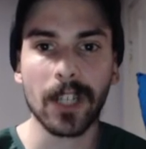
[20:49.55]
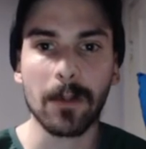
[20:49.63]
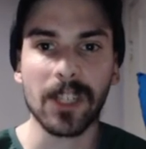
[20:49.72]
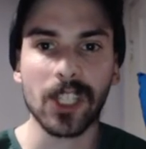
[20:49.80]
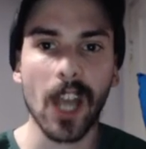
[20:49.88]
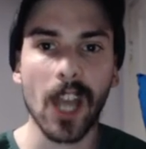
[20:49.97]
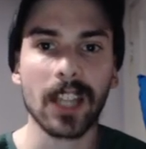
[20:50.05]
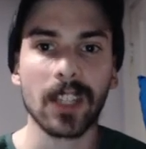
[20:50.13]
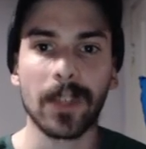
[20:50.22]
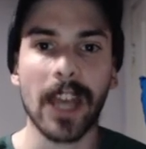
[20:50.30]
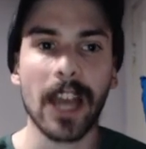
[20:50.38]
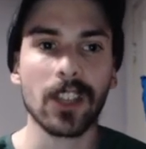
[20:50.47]
I'd be shocked
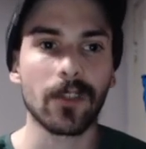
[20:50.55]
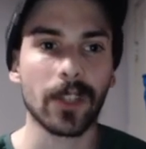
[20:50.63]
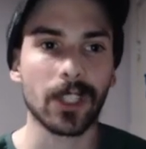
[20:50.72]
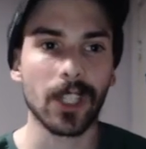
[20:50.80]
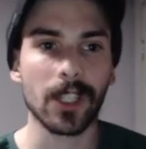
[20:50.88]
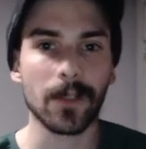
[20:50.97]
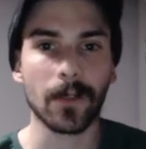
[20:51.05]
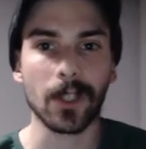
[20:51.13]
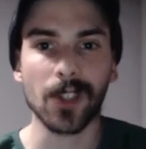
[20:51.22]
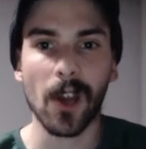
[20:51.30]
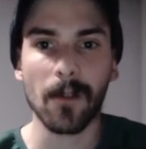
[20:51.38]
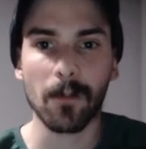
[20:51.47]
if he actually returns for a
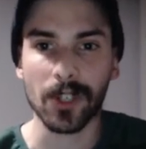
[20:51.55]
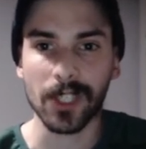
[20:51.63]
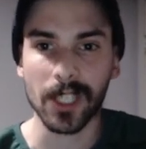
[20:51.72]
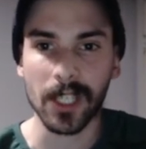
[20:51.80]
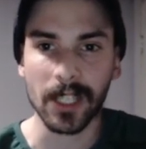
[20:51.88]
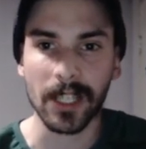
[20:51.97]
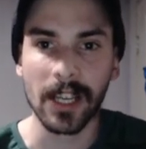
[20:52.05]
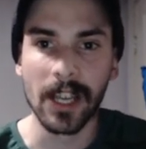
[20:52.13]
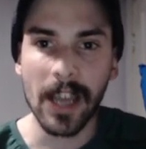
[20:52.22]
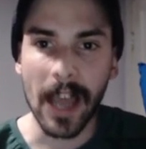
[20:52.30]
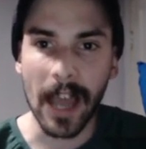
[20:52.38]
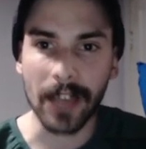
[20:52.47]
sophomore season
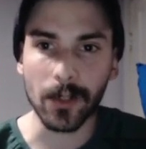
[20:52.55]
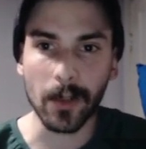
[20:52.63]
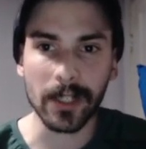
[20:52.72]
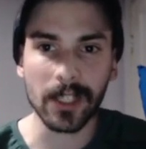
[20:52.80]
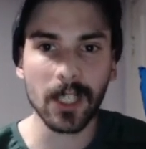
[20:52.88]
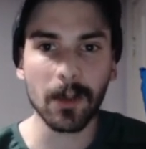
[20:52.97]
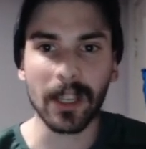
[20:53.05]
at UNC.